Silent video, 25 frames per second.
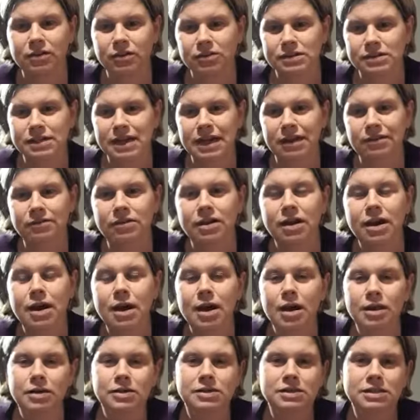or down,
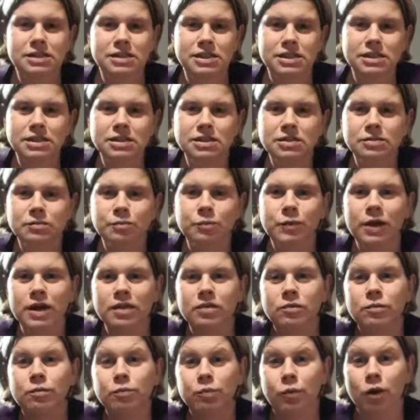because just where
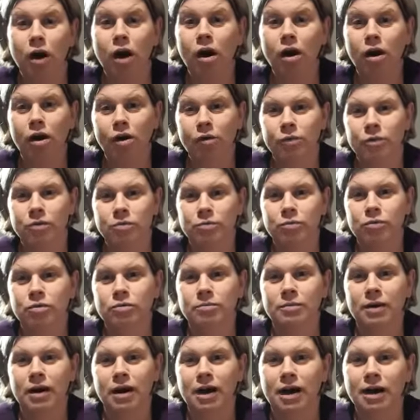the car will
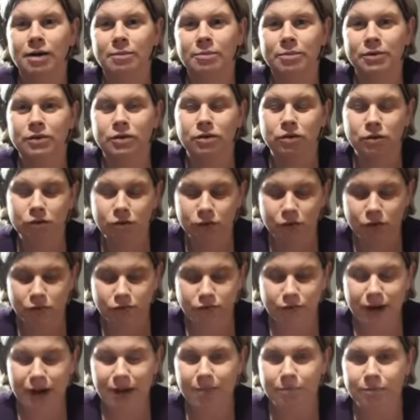warm up, your
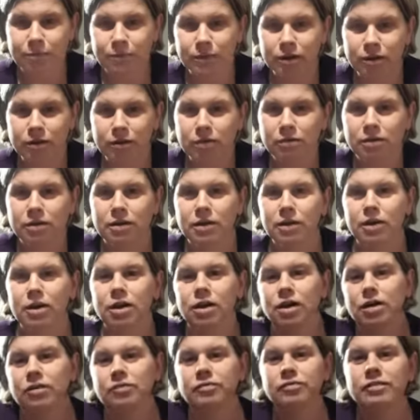wrap will
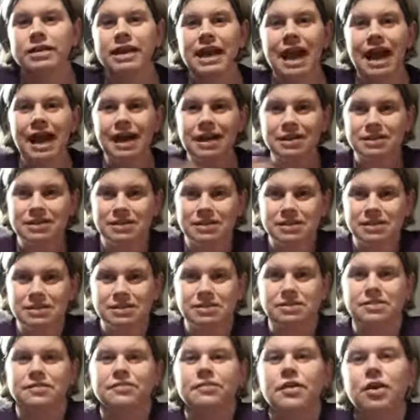react,
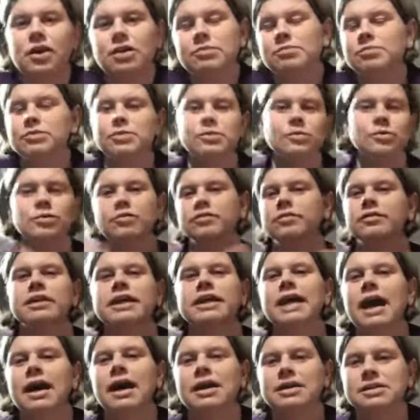the fibres will
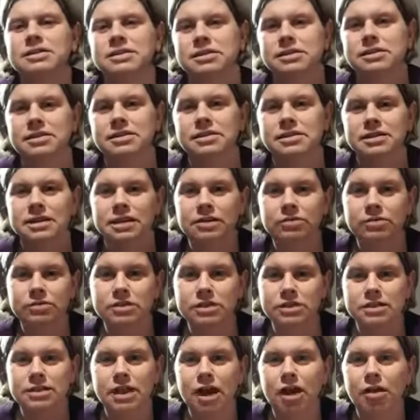react, and it will
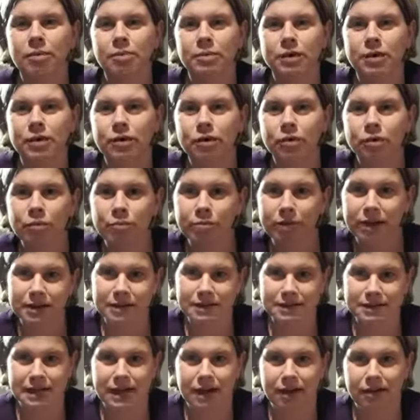just help it all
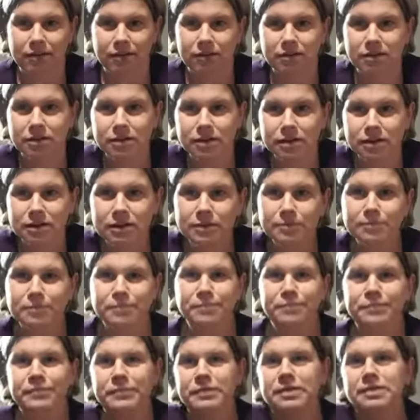break down.
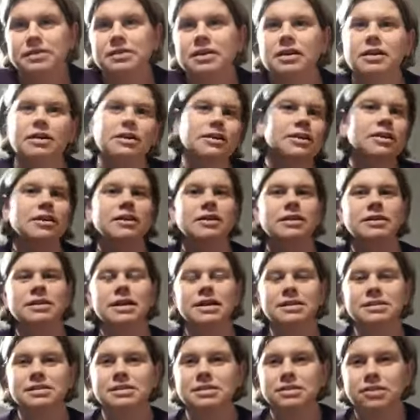So
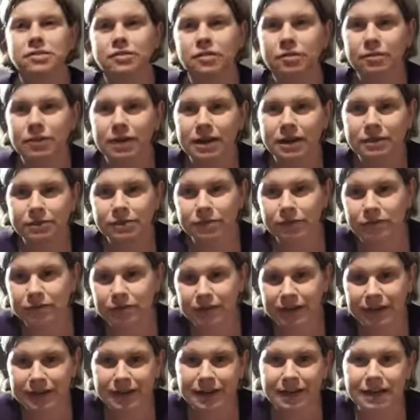that's another way of
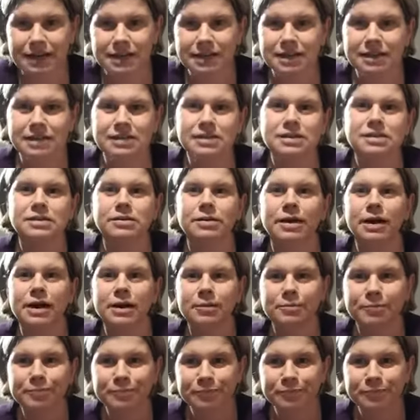getting heat into it.